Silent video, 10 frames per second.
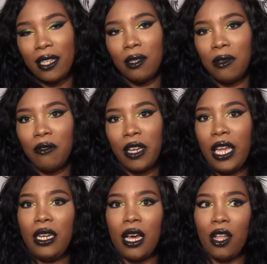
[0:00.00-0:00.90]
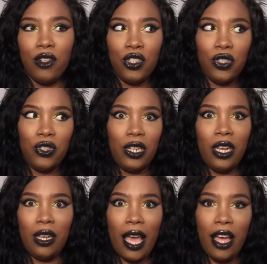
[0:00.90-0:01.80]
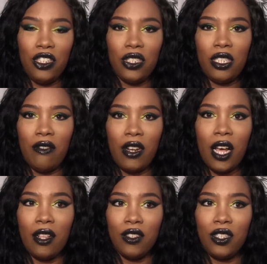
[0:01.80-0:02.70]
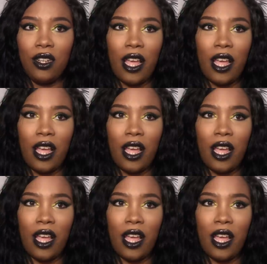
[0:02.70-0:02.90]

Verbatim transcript: buy something for $8, you can add your $7